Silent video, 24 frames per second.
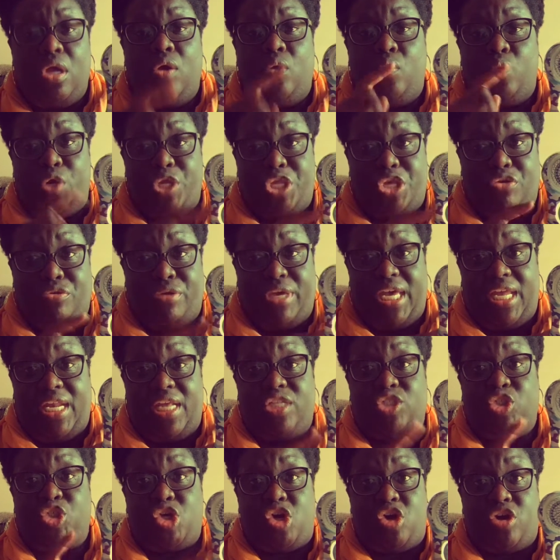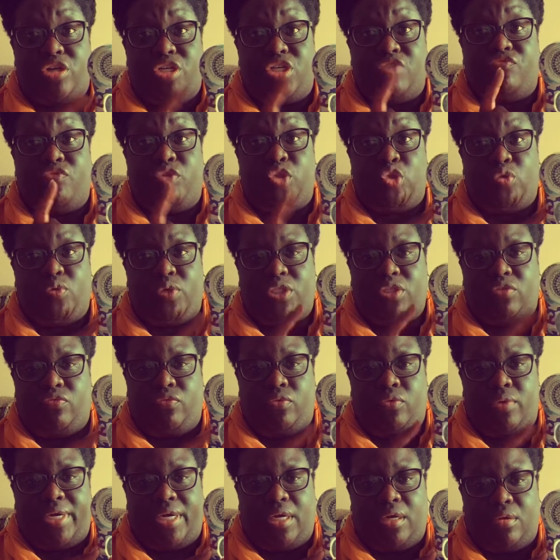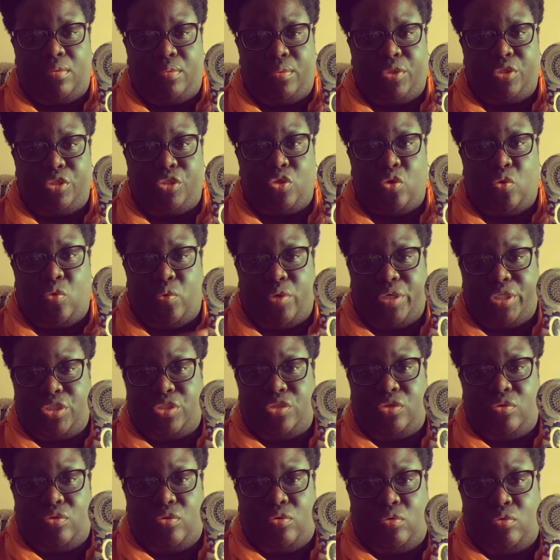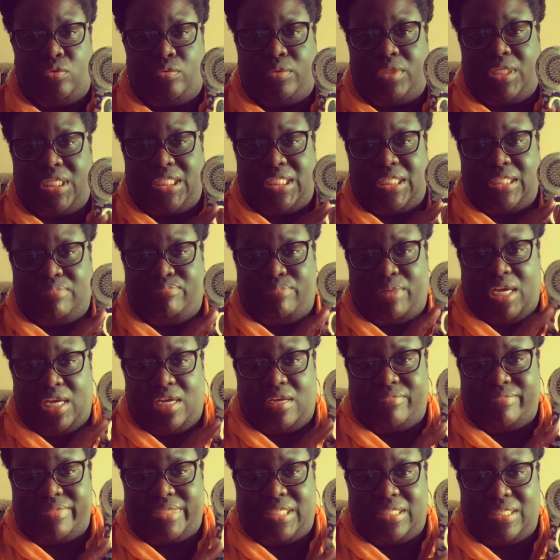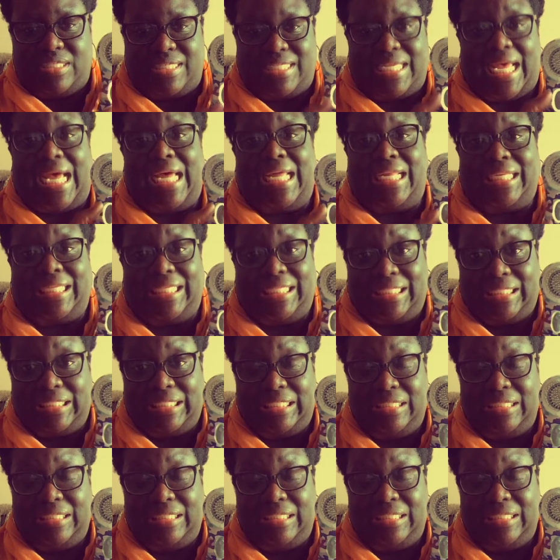When you get it, charge it for 24 hours or until this becomes solid,